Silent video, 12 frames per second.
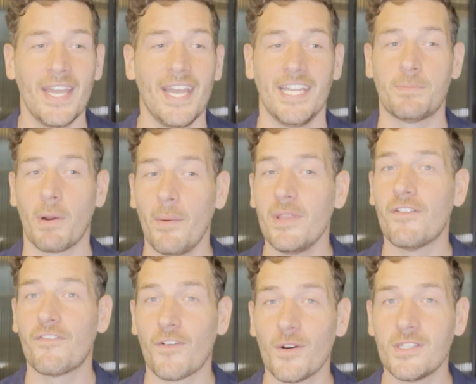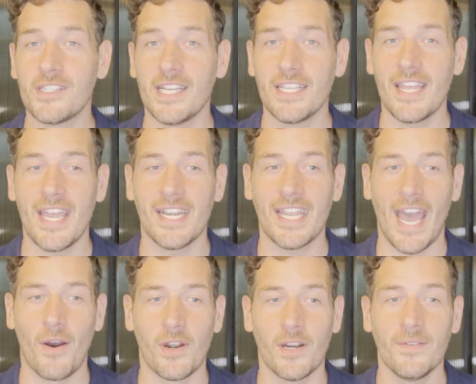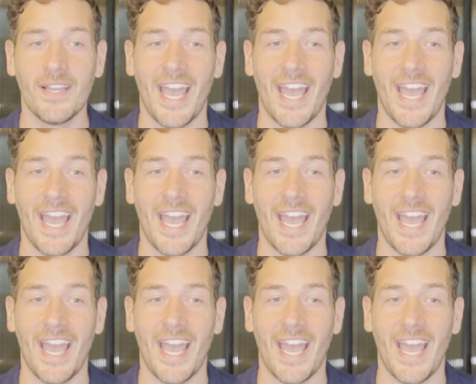It's probably the first thing they encounter,